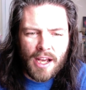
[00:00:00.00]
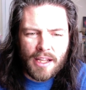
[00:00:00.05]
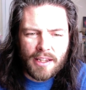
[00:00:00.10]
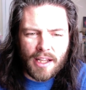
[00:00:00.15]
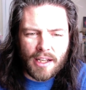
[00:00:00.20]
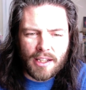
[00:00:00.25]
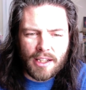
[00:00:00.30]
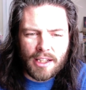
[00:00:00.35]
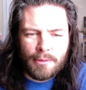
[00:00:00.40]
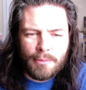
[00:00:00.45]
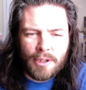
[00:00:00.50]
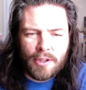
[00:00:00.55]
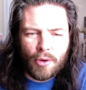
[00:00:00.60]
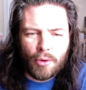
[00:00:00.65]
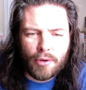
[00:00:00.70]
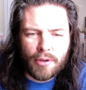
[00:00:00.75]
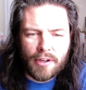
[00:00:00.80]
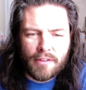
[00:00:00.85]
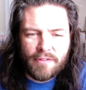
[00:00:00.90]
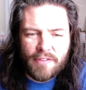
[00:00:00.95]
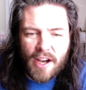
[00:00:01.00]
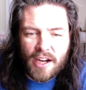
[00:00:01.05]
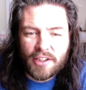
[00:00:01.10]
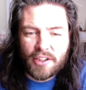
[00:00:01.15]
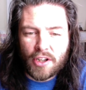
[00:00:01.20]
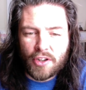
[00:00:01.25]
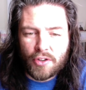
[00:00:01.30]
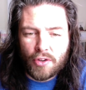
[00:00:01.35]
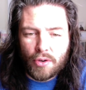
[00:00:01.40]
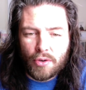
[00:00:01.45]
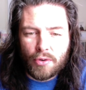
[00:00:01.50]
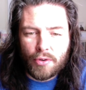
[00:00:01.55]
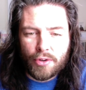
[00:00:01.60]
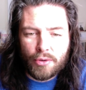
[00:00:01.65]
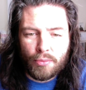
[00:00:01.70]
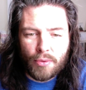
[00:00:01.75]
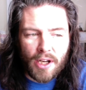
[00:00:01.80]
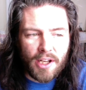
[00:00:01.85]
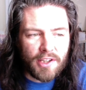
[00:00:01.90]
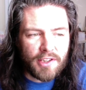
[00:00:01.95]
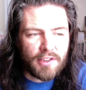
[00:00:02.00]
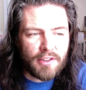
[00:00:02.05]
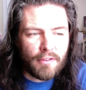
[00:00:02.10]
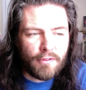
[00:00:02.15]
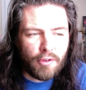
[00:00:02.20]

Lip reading: that limit or in fact annul the rights